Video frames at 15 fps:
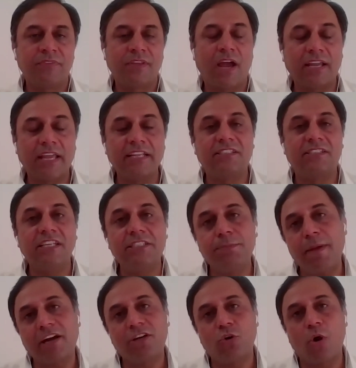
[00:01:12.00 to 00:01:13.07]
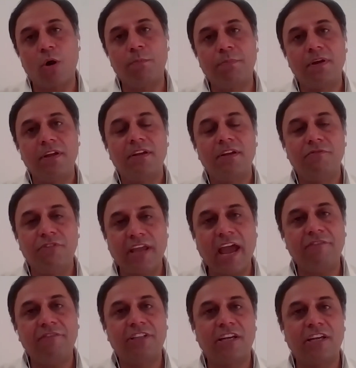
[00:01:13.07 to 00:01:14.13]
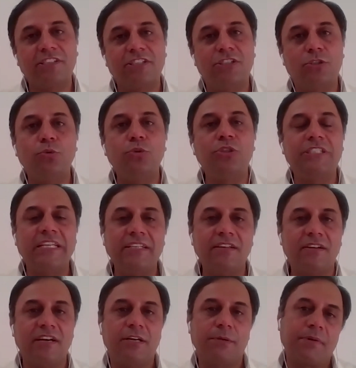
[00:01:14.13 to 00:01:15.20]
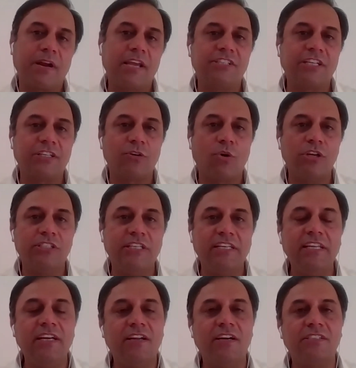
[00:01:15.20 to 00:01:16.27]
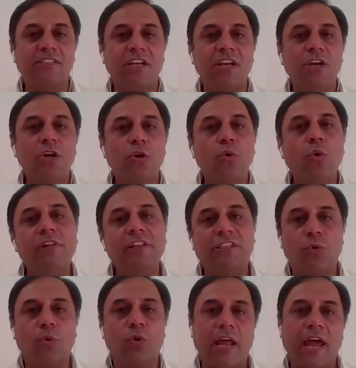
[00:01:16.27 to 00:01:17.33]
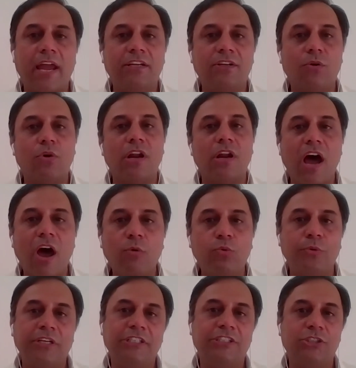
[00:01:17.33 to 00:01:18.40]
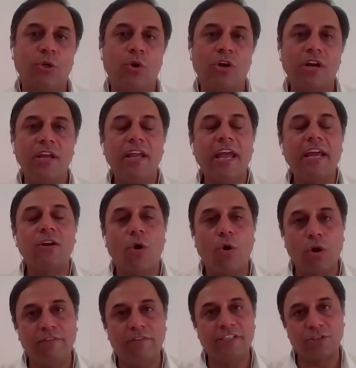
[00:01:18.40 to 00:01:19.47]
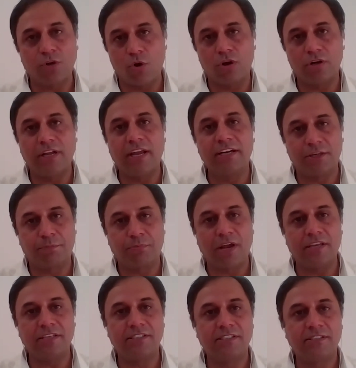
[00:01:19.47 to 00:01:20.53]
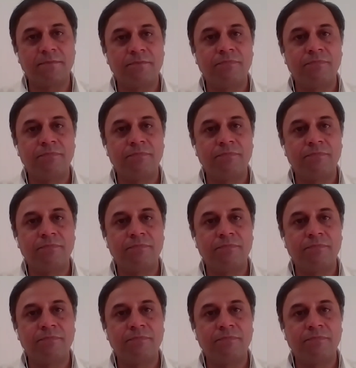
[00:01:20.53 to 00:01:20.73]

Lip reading: Against this backdrop, we have with us two senior enterprise technology leaders who will throw light on how to ensure an always-on enterprise.